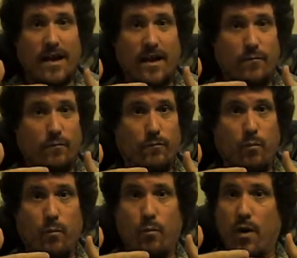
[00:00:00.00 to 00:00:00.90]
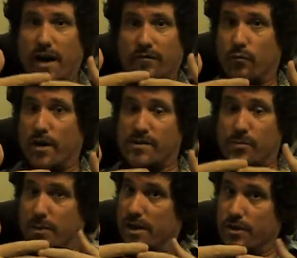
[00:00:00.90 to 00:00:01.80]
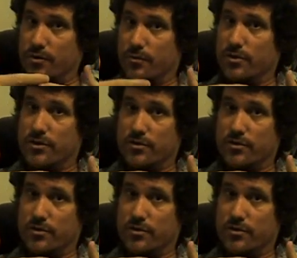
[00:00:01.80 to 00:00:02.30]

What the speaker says: in whatever recipe you